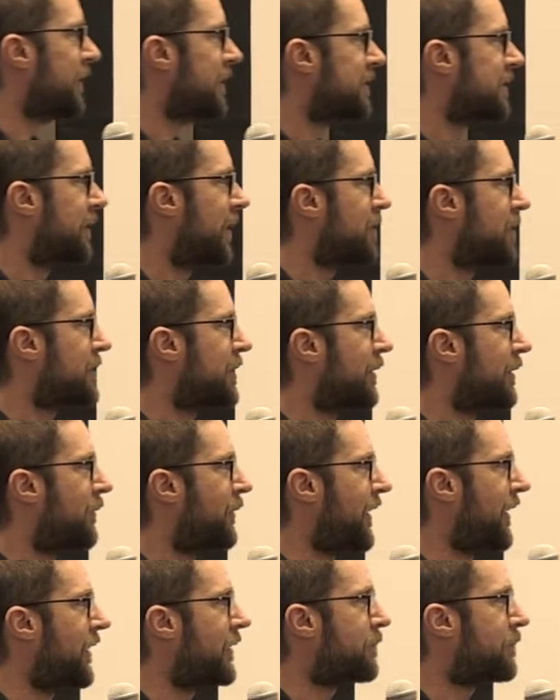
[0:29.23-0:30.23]
this notion of
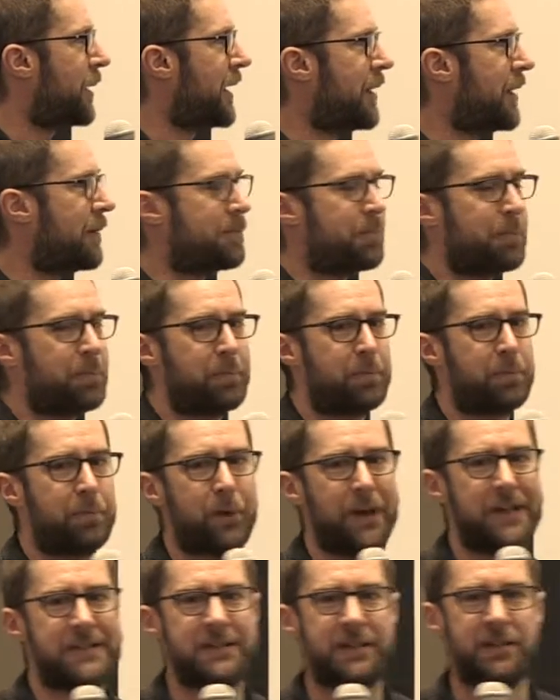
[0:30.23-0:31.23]
things being
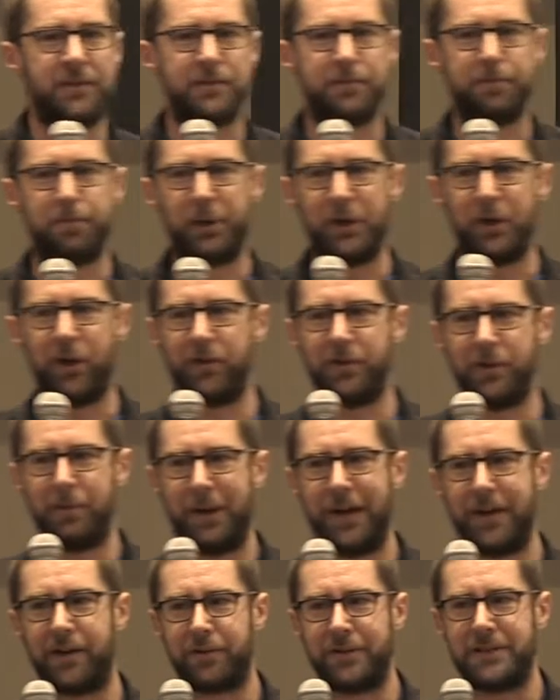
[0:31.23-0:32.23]
present beyond the
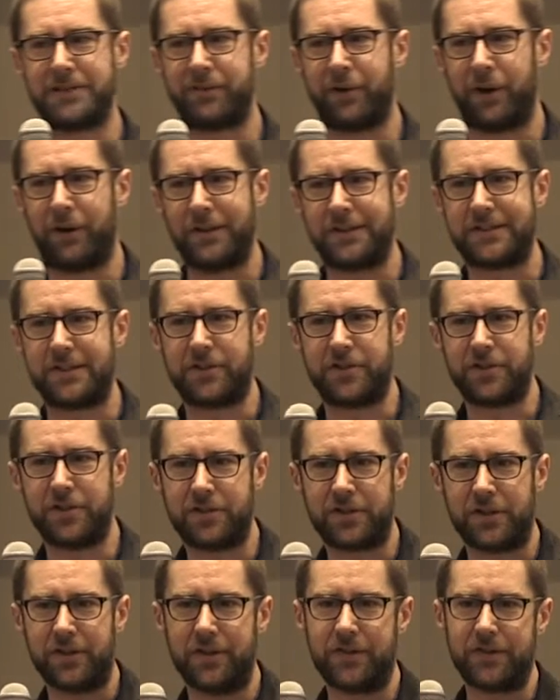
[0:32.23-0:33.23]
boundaries of our
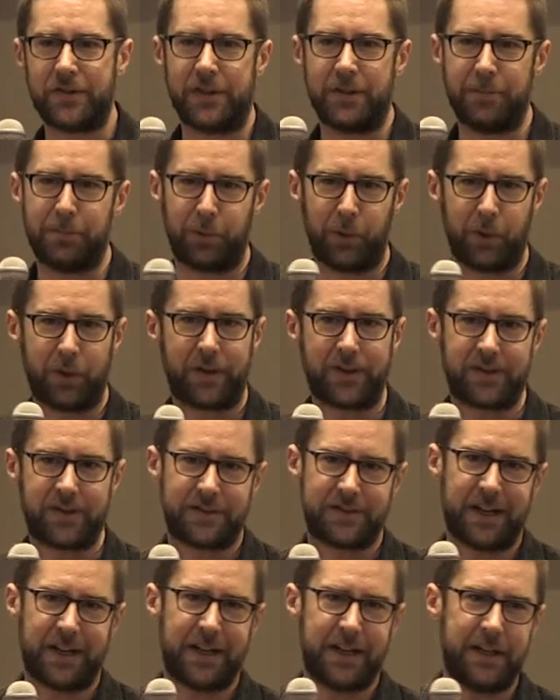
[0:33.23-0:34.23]
institutions and in broader
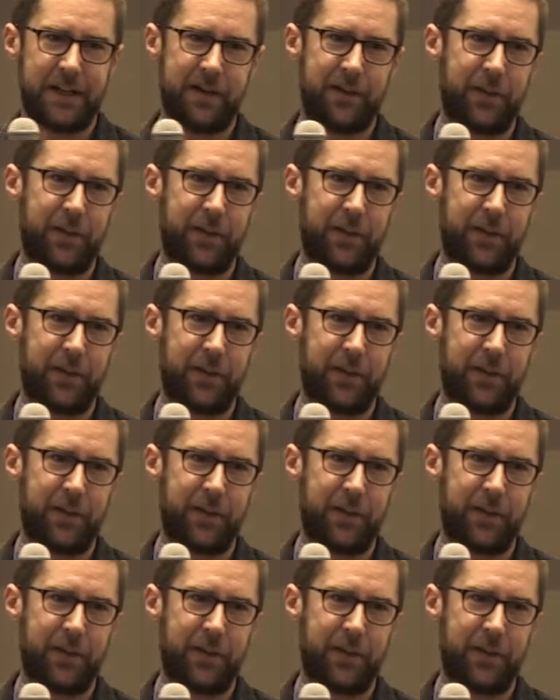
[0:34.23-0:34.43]
society,